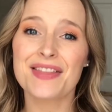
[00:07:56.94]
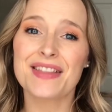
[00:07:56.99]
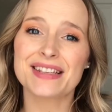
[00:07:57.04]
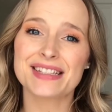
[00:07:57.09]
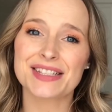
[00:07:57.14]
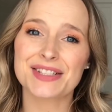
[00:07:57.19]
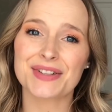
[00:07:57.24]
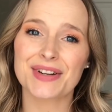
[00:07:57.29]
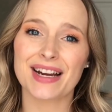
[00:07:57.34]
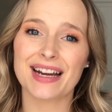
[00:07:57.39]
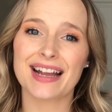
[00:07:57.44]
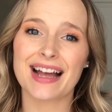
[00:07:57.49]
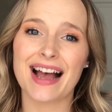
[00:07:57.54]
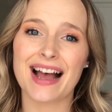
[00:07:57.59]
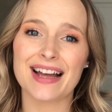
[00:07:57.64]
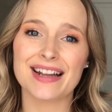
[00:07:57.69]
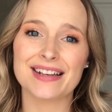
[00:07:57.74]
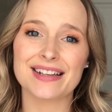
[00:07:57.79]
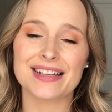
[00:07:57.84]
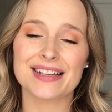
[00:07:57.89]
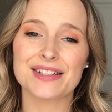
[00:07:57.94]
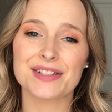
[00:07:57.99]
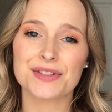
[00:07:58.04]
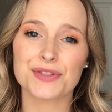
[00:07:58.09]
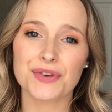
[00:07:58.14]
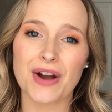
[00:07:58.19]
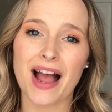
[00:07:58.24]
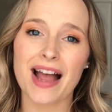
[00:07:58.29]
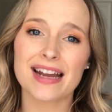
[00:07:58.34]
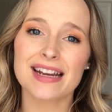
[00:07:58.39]
This is great on
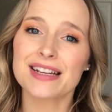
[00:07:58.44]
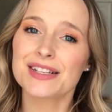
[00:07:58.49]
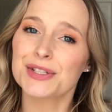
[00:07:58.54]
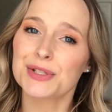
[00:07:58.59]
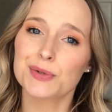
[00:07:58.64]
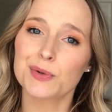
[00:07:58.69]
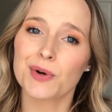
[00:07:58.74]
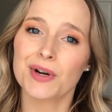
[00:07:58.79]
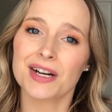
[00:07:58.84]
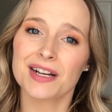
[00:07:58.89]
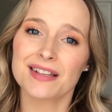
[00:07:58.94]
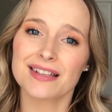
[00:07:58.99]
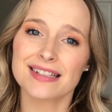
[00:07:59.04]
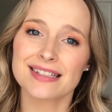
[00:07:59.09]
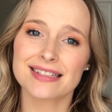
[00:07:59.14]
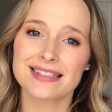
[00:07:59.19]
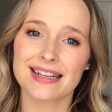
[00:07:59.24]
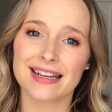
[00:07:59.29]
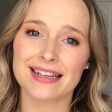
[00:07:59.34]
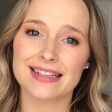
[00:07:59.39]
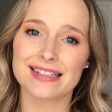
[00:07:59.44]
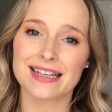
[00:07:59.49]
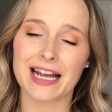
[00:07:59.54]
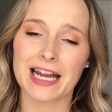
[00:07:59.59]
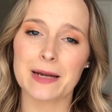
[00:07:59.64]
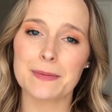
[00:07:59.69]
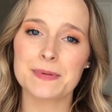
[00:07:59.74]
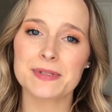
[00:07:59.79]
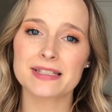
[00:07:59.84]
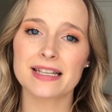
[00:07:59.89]
dry to oily skin
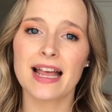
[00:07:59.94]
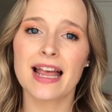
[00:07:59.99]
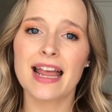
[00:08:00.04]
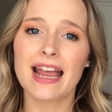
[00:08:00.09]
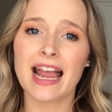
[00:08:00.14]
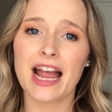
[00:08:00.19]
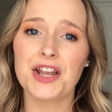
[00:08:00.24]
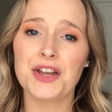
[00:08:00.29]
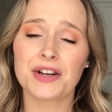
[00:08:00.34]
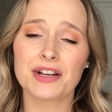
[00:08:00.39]
types, and